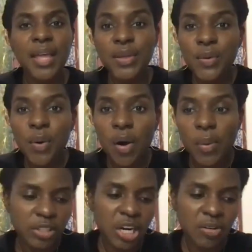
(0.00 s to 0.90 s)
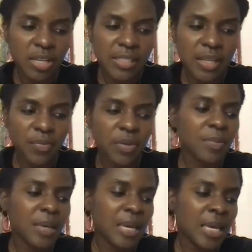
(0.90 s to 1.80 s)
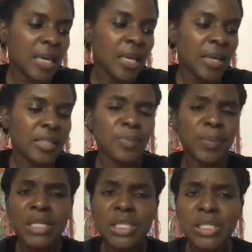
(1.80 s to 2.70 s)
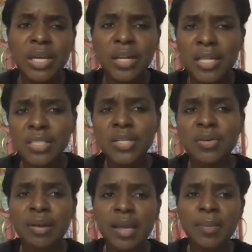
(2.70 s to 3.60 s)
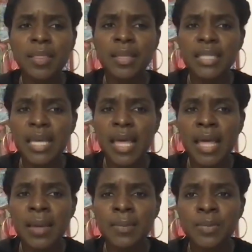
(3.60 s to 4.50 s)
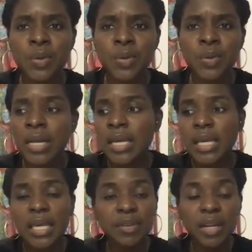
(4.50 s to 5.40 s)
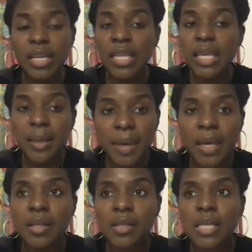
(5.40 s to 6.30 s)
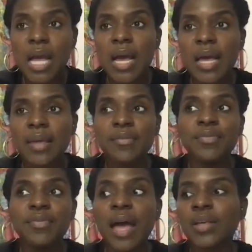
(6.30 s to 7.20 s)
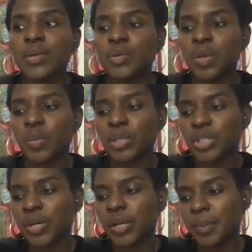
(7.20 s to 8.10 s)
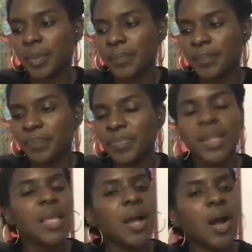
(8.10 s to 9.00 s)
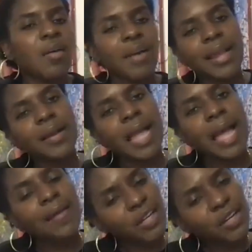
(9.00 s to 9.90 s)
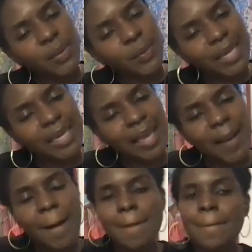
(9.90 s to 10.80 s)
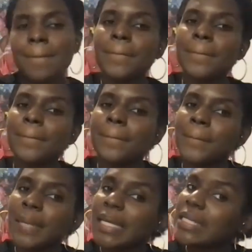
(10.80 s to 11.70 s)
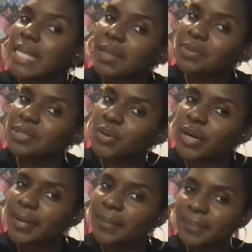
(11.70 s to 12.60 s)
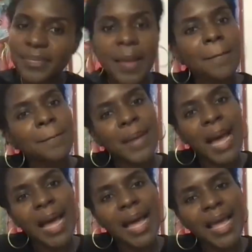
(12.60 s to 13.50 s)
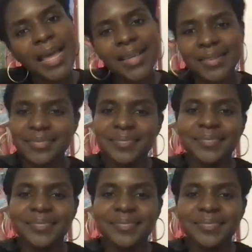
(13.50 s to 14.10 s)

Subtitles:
Thank you always for sharing stuff with me, especially on Instagram in the DMs or even in emails. I value so much your input. All right, have a great week. Be celebratory. Bye.